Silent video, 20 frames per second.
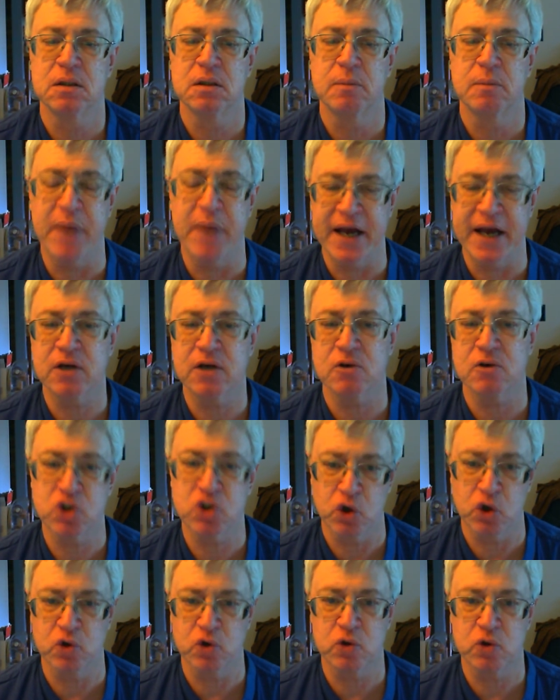medical
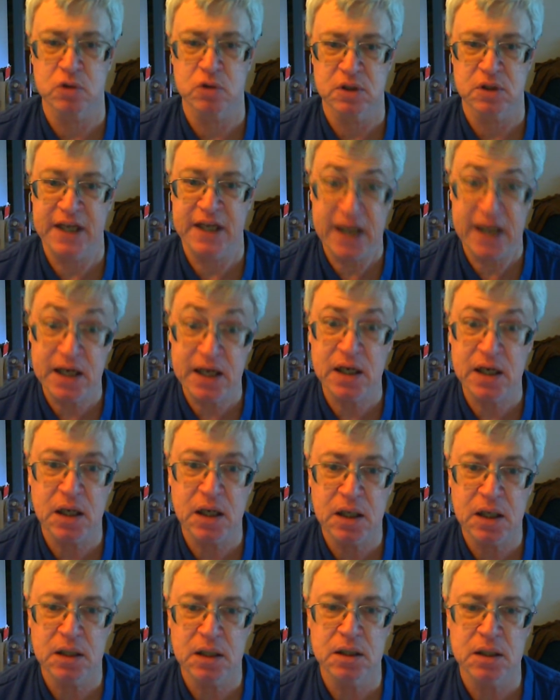journal in
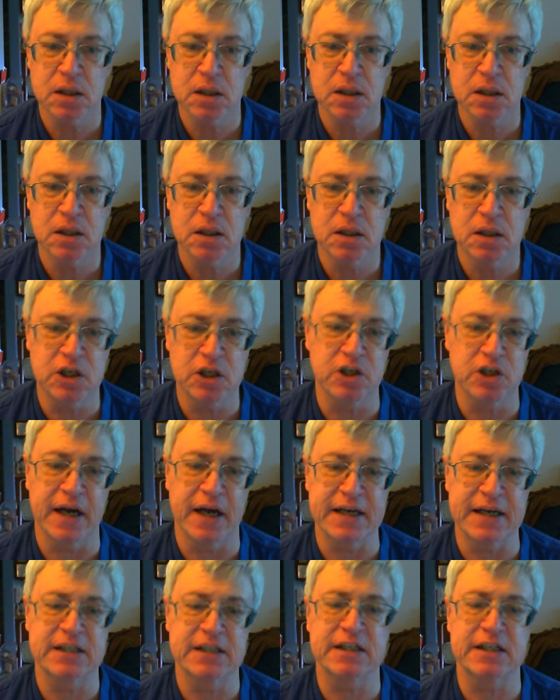the
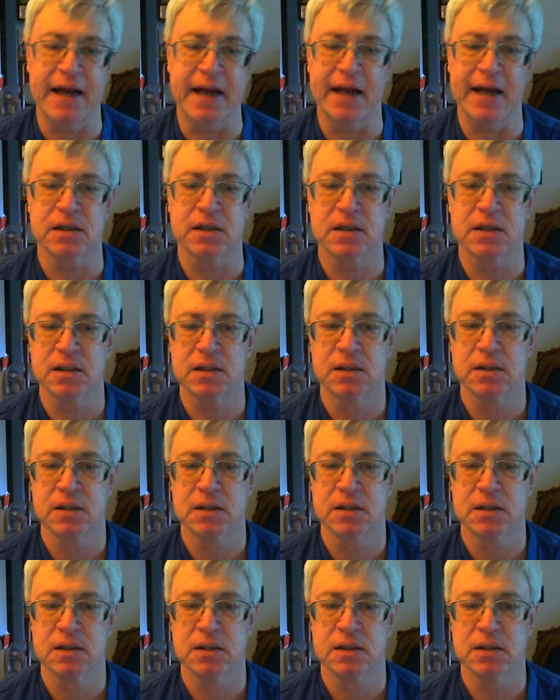United States,